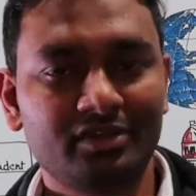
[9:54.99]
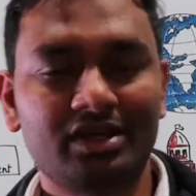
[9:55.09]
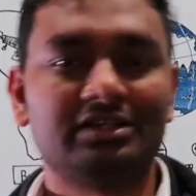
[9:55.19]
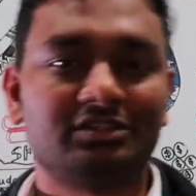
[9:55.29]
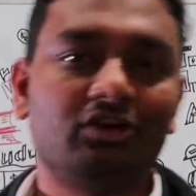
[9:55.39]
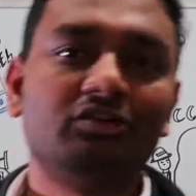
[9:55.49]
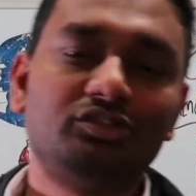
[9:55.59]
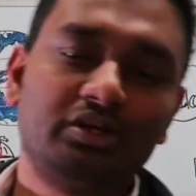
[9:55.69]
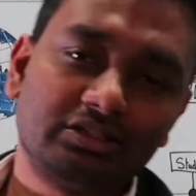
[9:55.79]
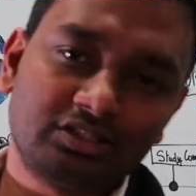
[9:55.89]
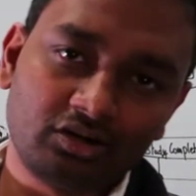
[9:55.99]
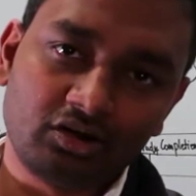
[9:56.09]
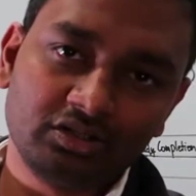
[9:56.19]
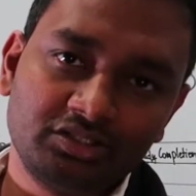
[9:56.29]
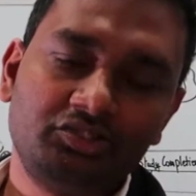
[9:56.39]
As long as you get the
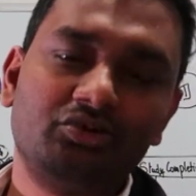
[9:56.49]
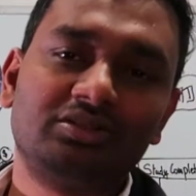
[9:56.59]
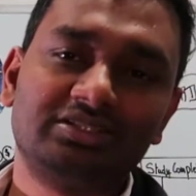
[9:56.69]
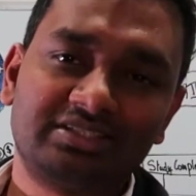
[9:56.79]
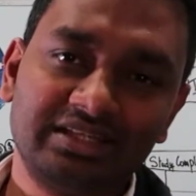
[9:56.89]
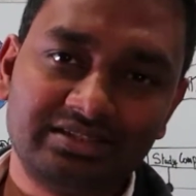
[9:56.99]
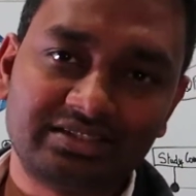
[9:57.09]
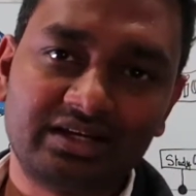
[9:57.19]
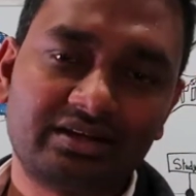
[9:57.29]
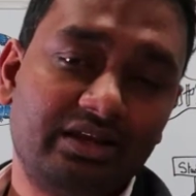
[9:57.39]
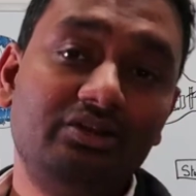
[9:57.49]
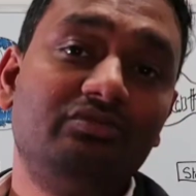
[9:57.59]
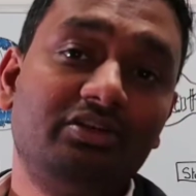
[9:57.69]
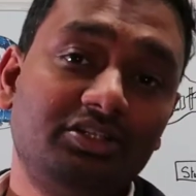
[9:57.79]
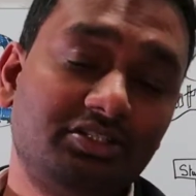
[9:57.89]
knowledge, you got the skill set, and you're
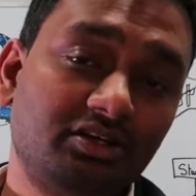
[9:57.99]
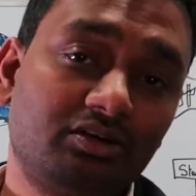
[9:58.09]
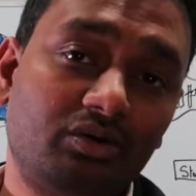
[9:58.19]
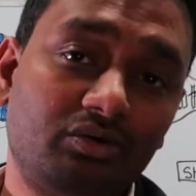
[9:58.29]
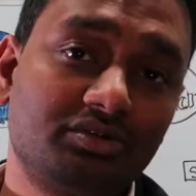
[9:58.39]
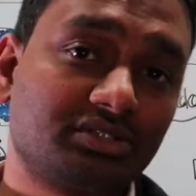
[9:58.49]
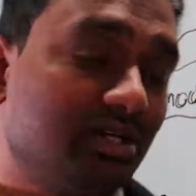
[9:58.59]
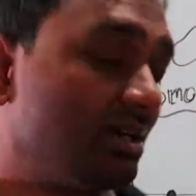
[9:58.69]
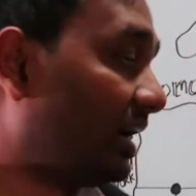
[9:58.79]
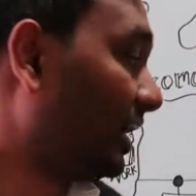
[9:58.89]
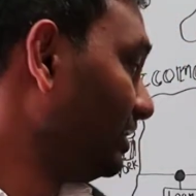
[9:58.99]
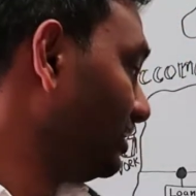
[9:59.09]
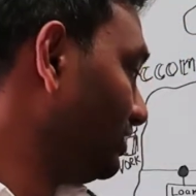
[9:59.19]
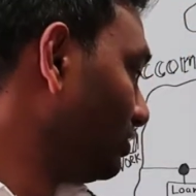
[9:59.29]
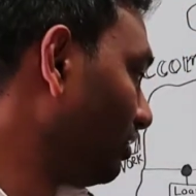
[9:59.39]
finishing your course,
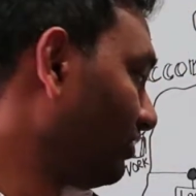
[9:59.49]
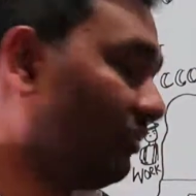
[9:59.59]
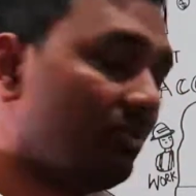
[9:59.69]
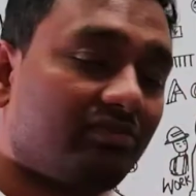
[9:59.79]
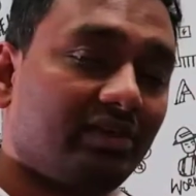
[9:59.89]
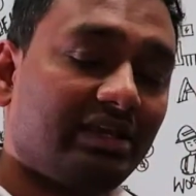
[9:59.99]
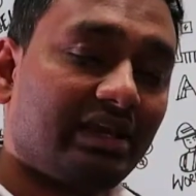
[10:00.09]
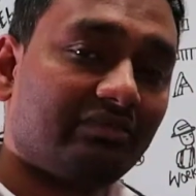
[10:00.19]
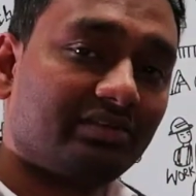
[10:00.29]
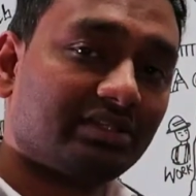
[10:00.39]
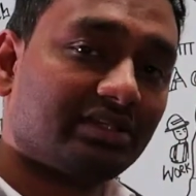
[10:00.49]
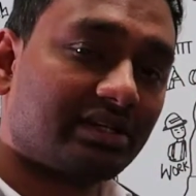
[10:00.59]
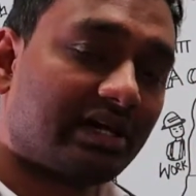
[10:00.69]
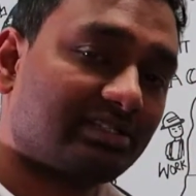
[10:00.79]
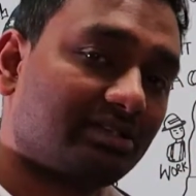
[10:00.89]
and you are fulfilling everything that
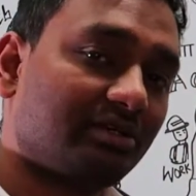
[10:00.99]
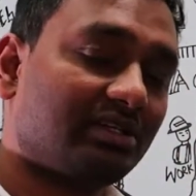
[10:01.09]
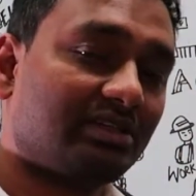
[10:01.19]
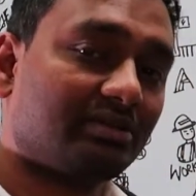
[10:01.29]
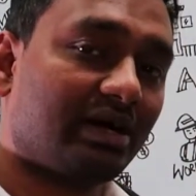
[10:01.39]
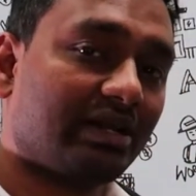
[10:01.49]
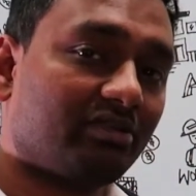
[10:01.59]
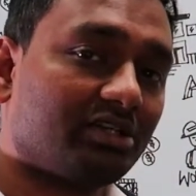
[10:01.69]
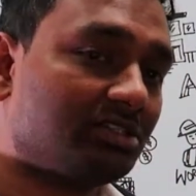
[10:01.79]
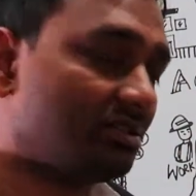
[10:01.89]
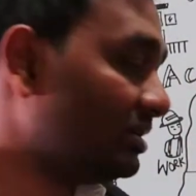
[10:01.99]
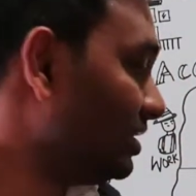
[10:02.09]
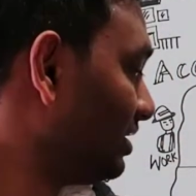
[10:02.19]
has to be done, the migration,